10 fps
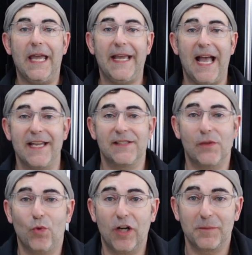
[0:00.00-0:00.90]
Hey
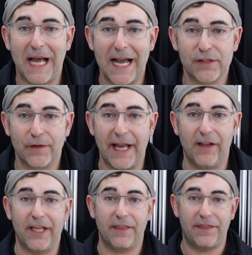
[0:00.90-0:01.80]
guys, welcome to Oxford
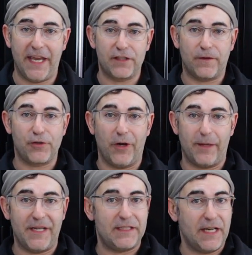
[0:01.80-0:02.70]
Alley. Thanks for
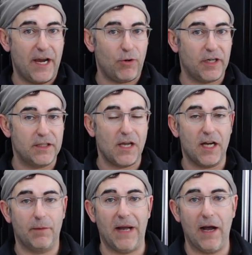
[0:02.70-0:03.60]
joining me. Today we're going to
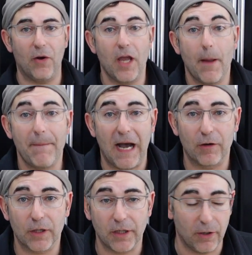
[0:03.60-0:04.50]
talk about
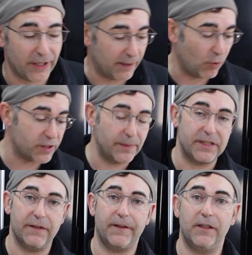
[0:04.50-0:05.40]
powder coating, more
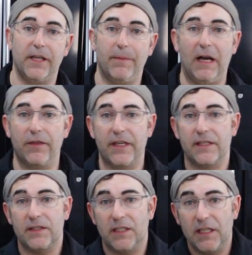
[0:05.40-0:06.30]
specifically about
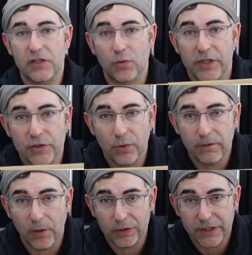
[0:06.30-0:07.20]
this Eastwood dual
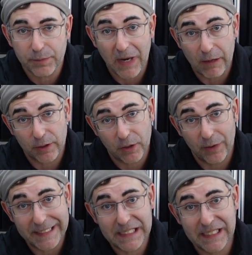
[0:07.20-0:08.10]
voltage powder
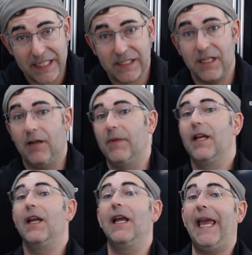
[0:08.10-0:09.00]
coating system.
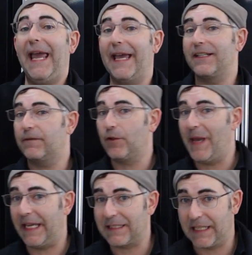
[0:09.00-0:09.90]
And if you
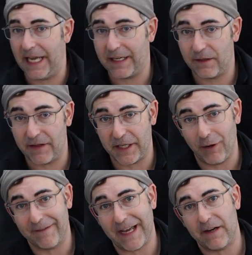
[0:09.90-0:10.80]
make it to the end of the video,
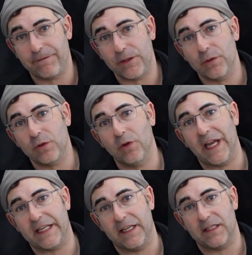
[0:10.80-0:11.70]
I've got a few cool
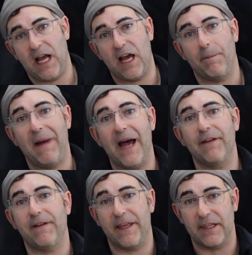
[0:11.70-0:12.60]
ideas on how to
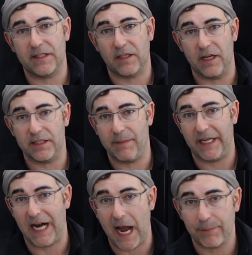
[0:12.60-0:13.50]
modify this gun to
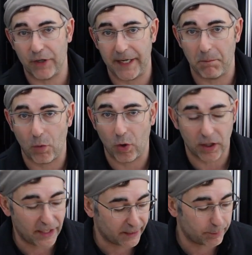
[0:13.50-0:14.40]
make it operate
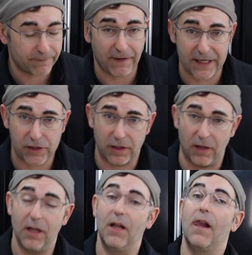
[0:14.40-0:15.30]
more like a professional.